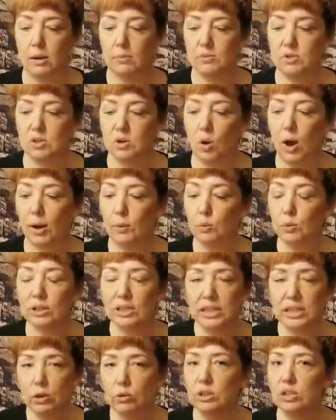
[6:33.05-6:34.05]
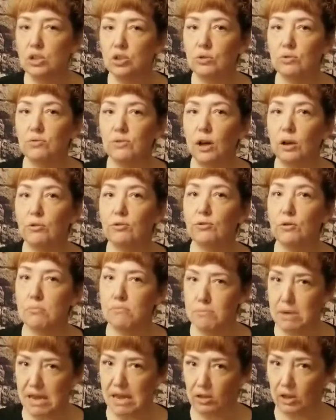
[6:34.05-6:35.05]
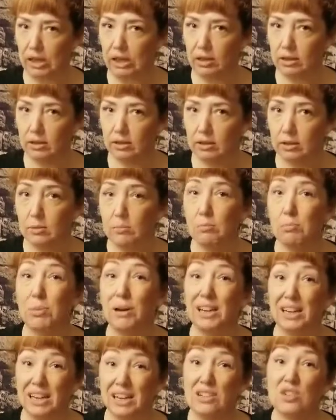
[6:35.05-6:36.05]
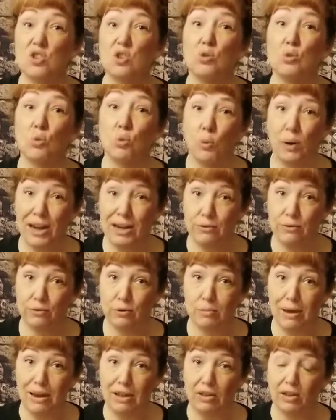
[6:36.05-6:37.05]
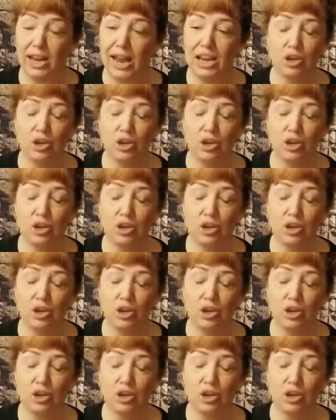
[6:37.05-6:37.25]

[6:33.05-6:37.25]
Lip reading: So I really only do felt for mailing, but it is great for mailing.